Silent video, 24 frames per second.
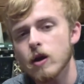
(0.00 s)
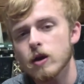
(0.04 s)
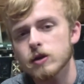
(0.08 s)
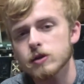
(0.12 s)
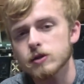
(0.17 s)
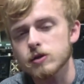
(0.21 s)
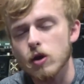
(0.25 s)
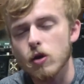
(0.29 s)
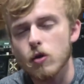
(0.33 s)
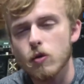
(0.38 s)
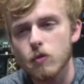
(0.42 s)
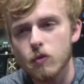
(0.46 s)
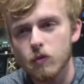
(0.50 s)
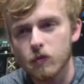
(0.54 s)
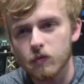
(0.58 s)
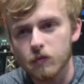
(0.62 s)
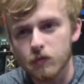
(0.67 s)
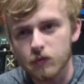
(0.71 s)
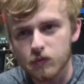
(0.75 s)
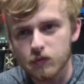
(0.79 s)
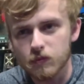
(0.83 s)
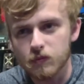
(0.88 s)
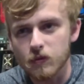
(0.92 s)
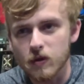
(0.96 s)
So
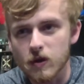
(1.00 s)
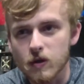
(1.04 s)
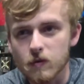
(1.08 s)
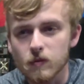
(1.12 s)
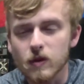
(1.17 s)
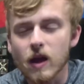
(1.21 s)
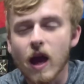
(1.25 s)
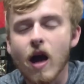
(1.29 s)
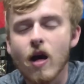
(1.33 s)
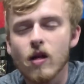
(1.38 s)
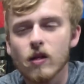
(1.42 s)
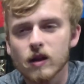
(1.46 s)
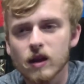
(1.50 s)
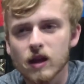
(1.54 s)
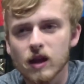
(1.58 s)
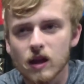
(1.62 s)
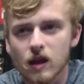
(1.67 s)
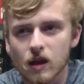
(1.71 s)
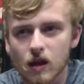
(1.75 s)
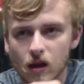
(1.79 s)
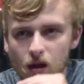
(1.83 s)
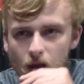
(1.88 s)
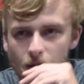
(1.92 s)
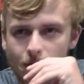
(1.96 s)
in reality,
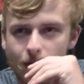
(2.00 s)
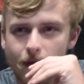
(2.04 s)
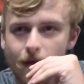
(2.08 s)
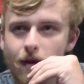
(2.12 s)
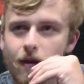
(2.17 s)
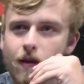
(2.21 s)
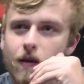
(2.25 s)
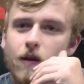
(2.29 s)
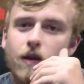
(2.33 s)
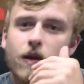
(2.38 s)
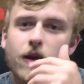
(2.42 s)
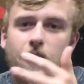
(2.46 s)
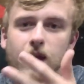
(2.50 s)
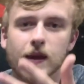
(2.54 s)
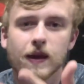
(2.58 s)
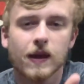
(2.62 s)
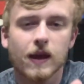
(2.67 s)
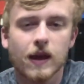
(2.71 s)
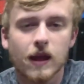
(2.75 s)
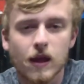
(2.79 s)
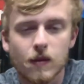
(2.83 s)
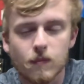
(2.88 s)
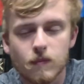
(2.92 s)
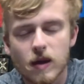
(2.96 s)

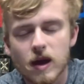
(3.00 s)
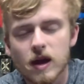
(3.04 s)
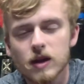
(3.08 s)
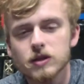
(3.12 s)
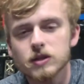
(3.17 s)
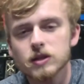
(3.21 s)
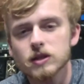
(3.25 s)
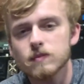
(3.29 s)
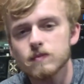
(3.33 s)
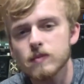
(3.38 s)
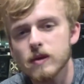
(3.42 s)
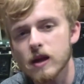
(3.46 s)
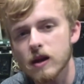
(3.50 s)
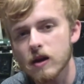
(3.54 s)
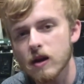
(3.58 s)
it may just be